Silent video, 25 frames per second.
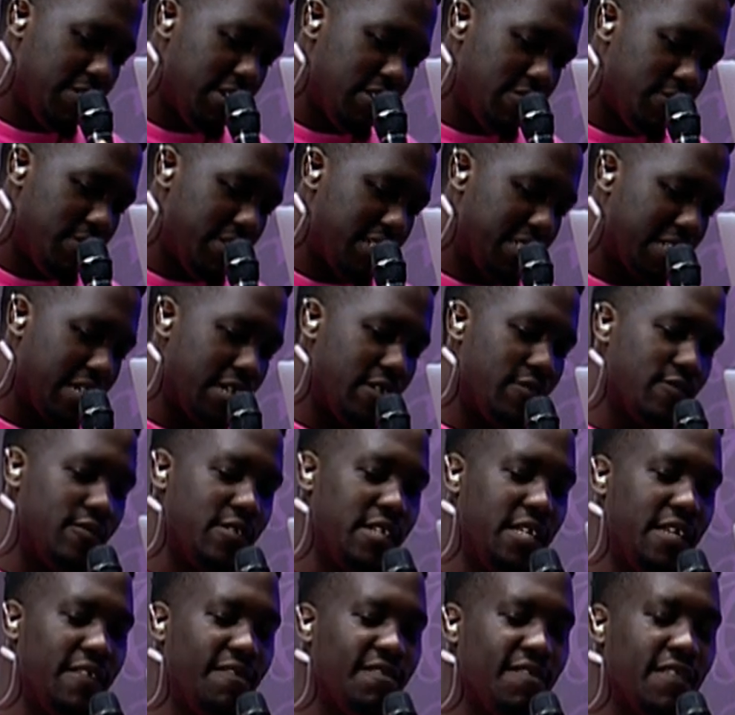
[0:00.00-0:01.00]
umetaka ku
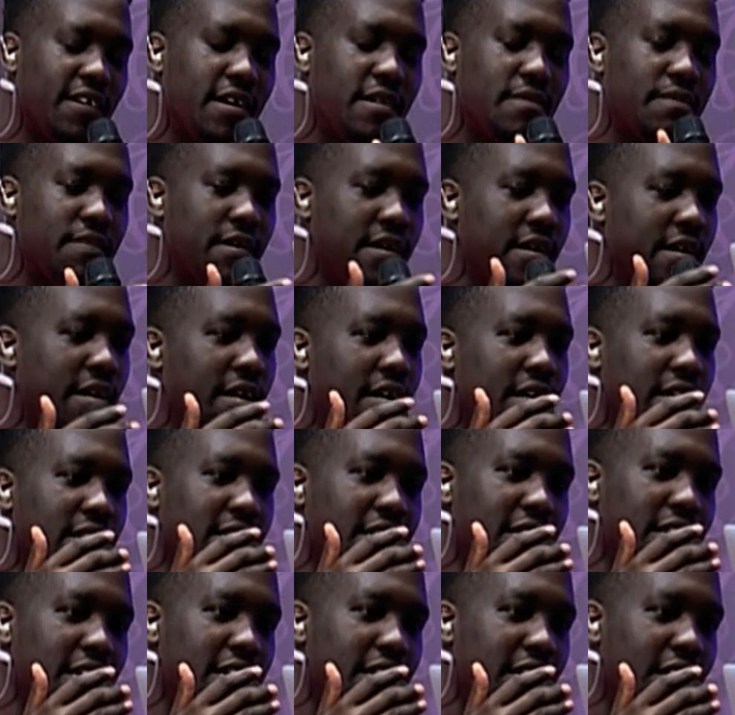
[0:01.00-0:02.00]
give up,
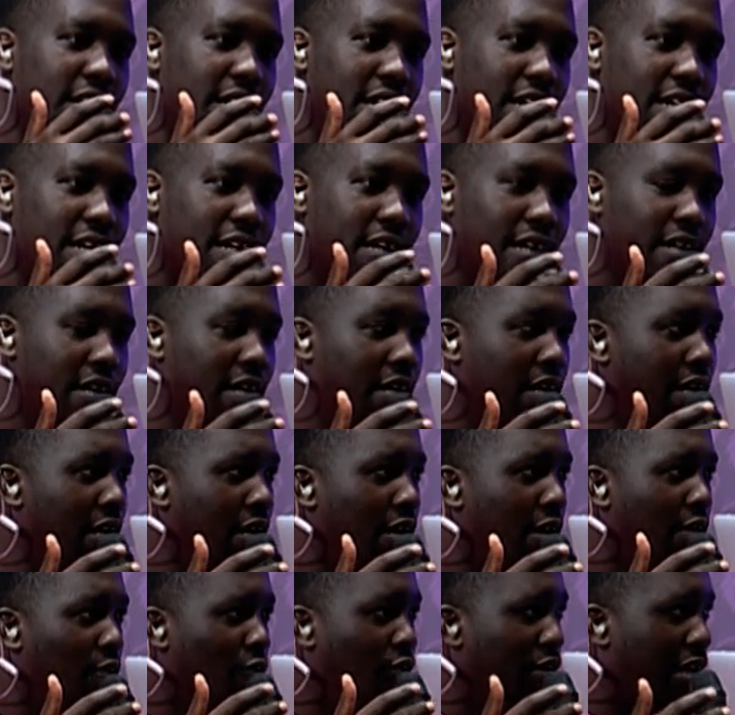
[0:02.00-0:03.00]
then
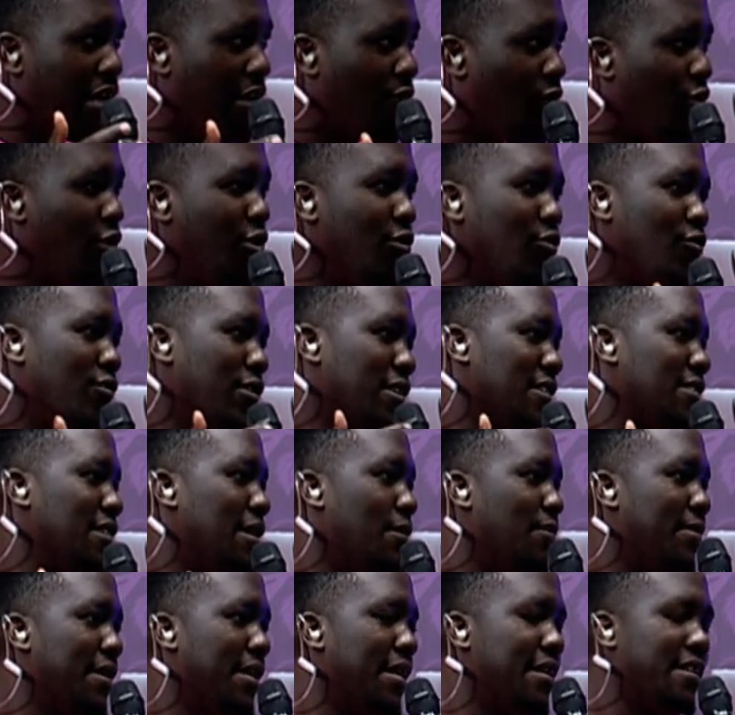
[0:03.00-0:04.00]
kuna wale kwa tuna
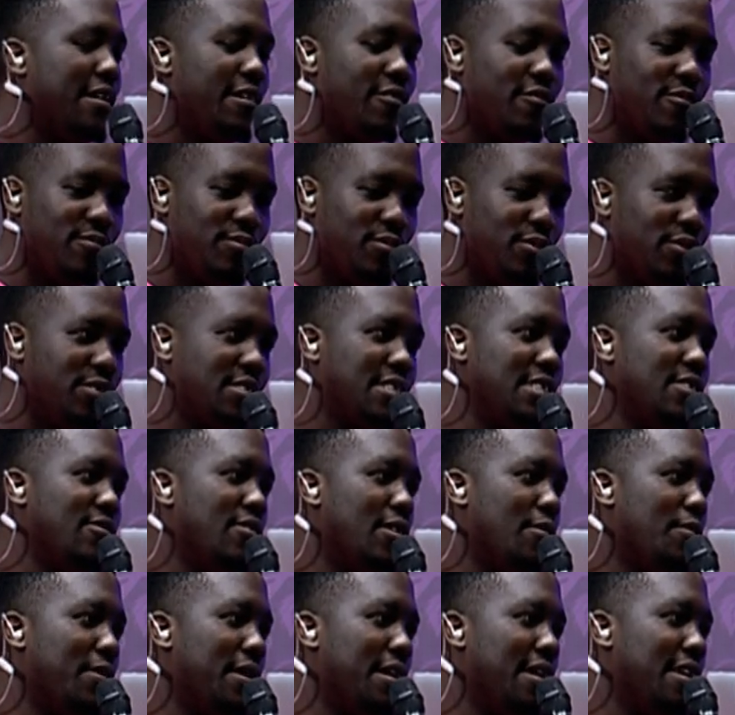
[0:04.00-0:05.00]
plan ya kupostiwa
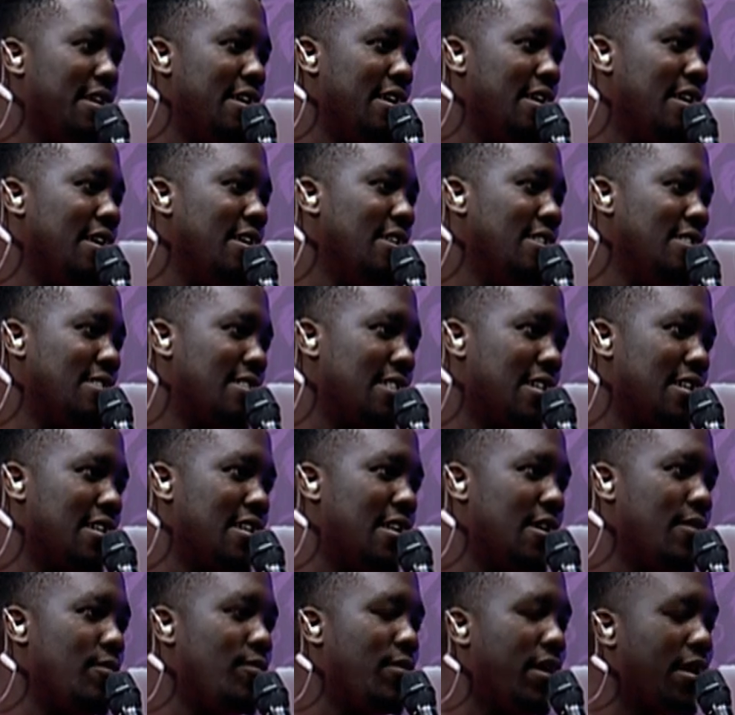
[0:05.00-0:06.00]
pale
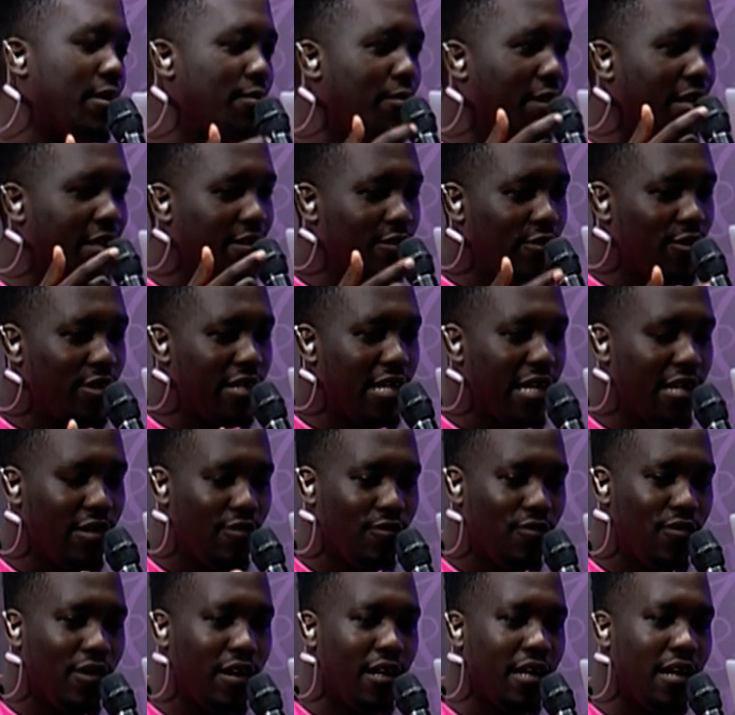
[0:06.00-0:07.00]
Instagram, but God
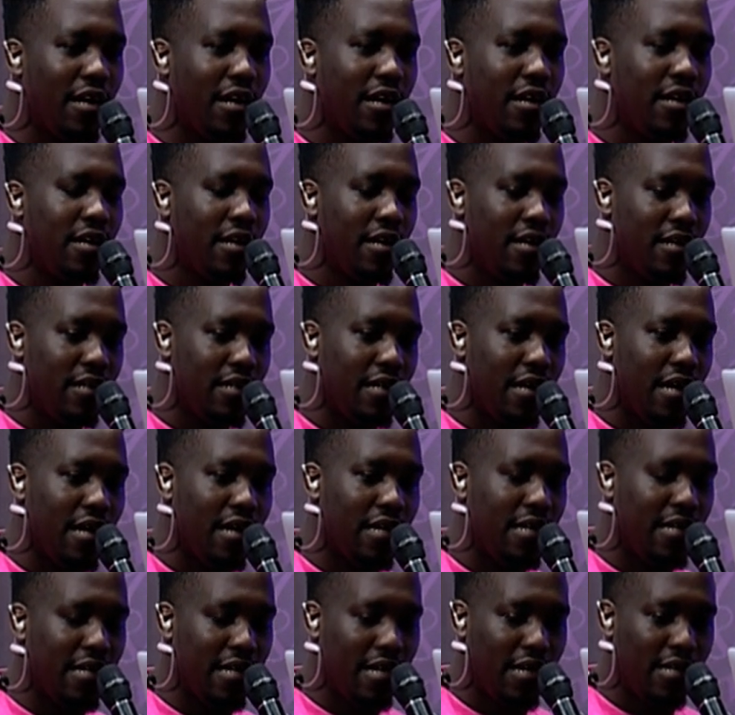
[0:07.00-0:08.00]
alikuwa
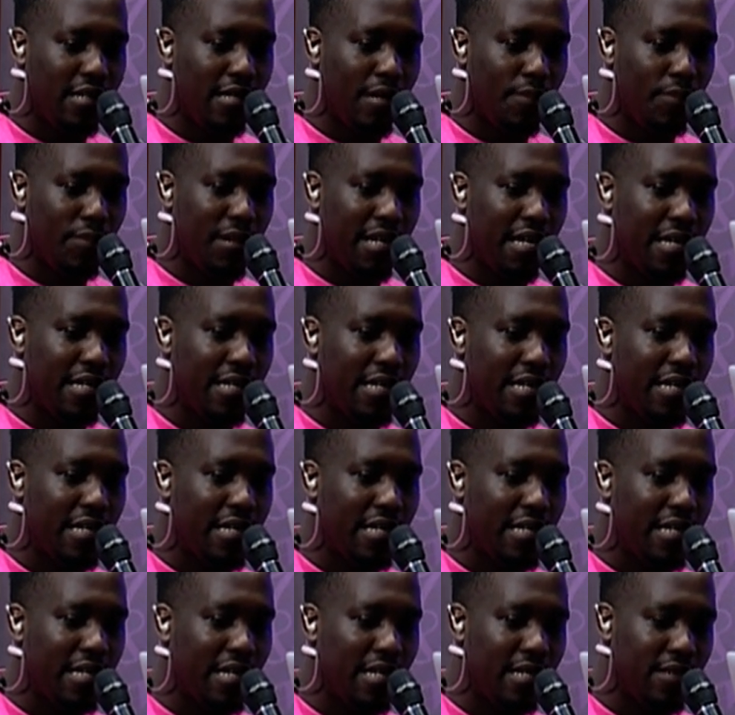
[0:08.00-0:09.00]
na plan yake.
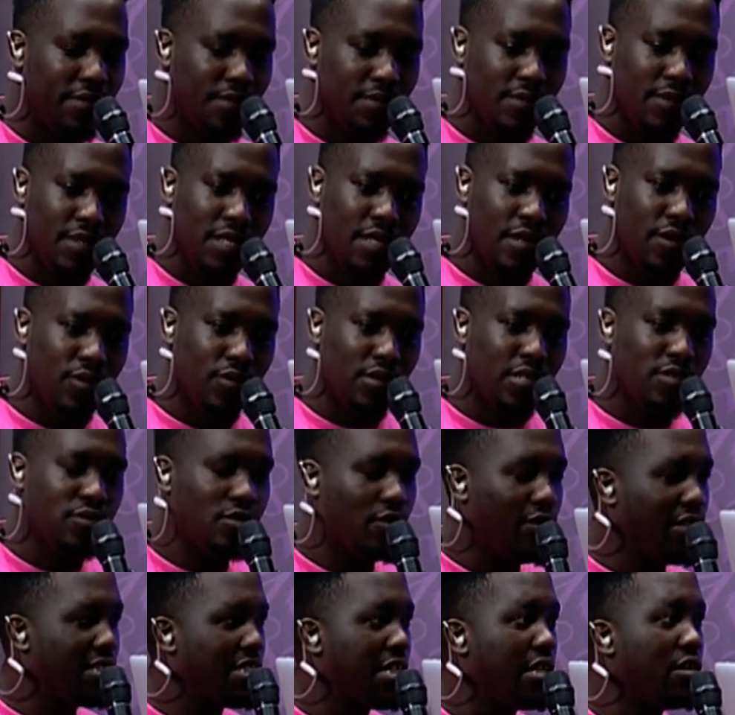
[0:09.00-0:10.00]
Na unajua
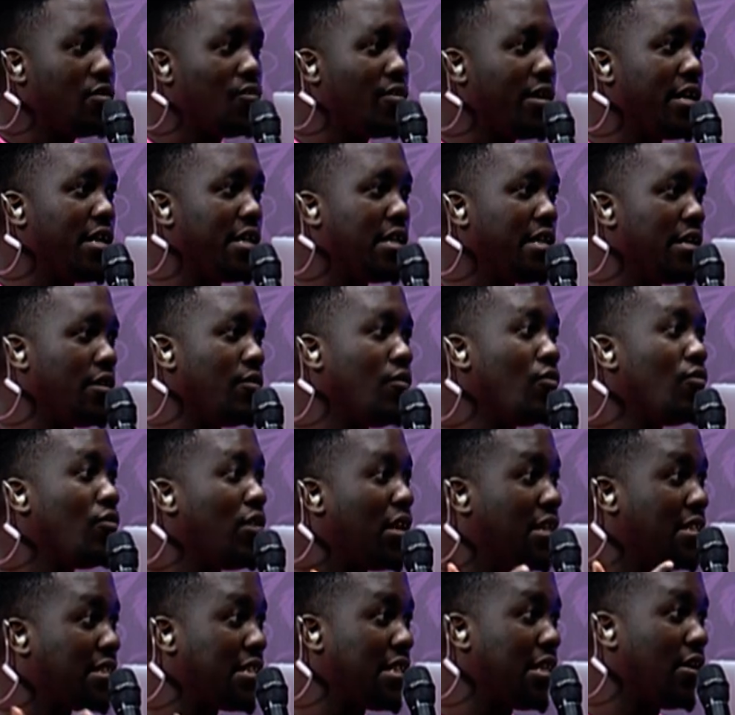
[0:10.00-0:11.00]
wasani wengi
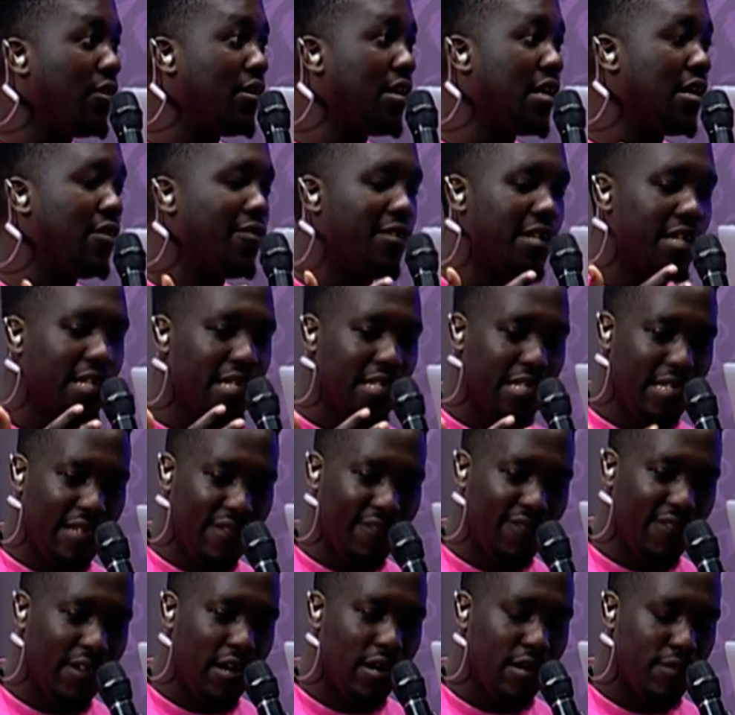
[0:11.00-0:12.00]
huanza na wana
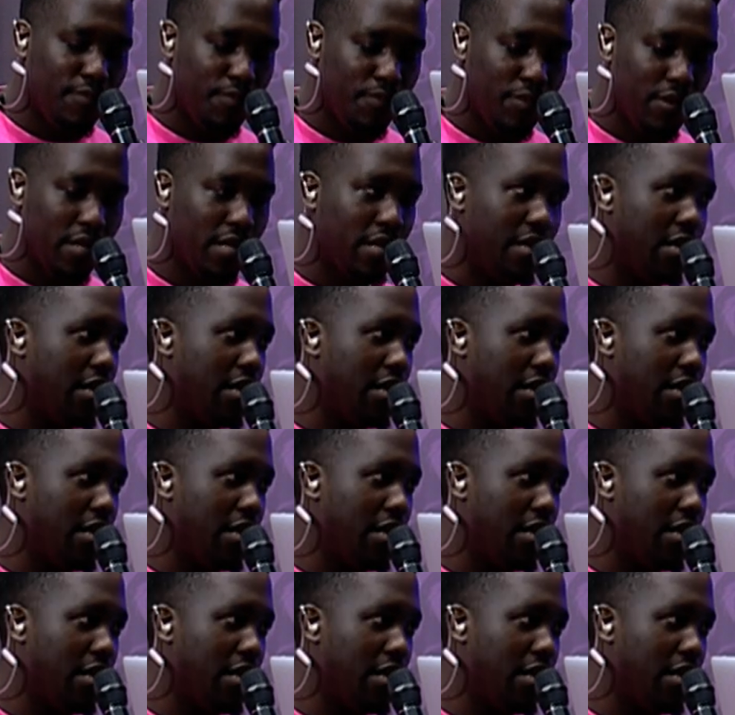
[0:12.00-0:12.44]
give up